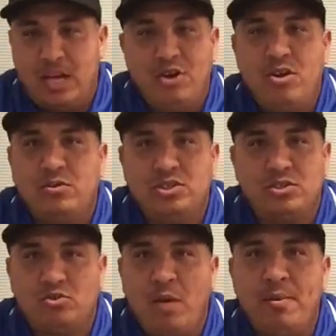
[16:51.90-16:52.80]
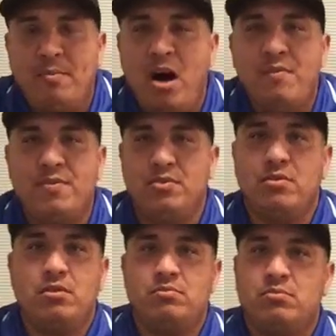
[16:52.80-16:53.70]
I don't know, just drop him off and
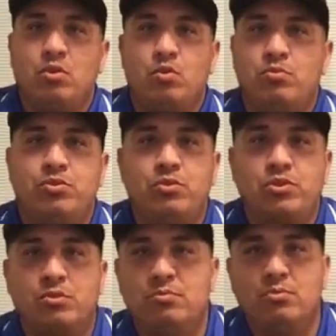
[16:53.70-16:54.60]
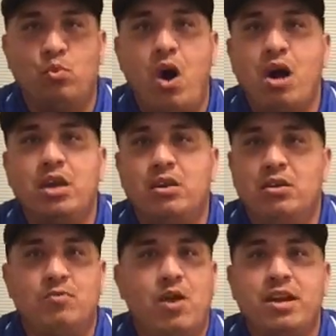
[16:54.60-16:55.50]
you can do some walking
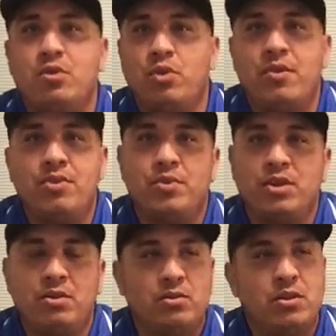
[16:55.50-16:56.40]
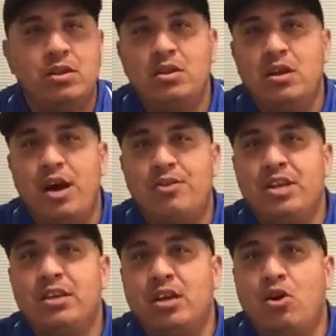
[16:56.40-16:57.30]
or running, whatever you want to do. I don't
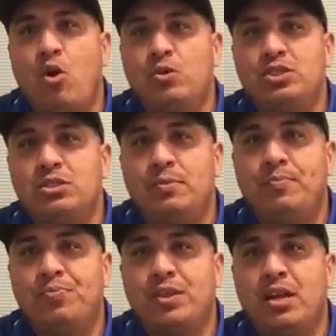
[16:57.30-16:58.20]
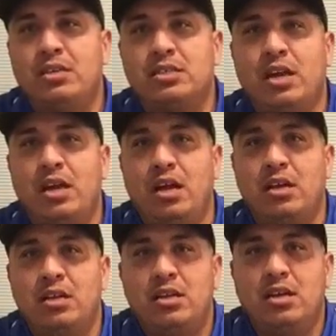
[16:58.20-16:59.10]
think the coach is
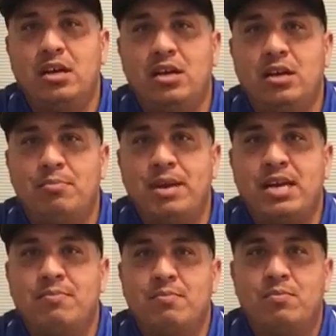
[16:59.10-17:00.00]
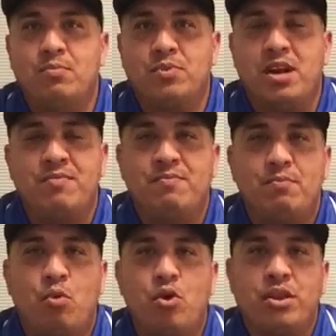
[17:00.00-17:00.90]
gonna make him run
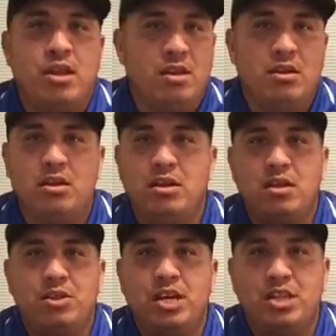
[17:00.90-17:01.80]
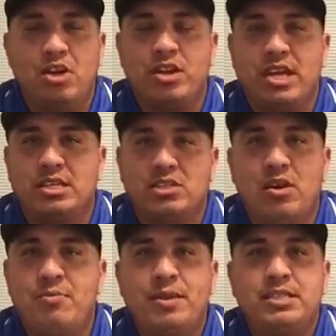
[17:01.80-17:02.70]
more than the other kids. So
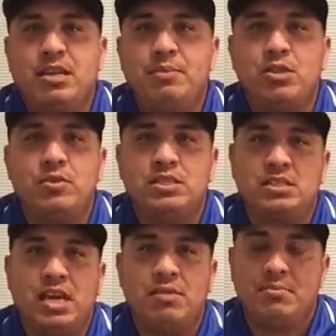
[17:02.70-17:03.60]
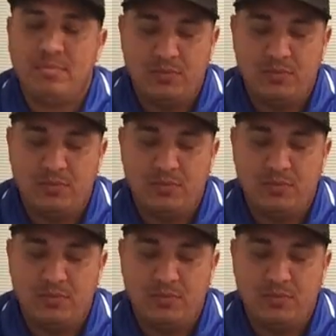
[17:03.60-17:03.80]
everybody's gonna be doing the same.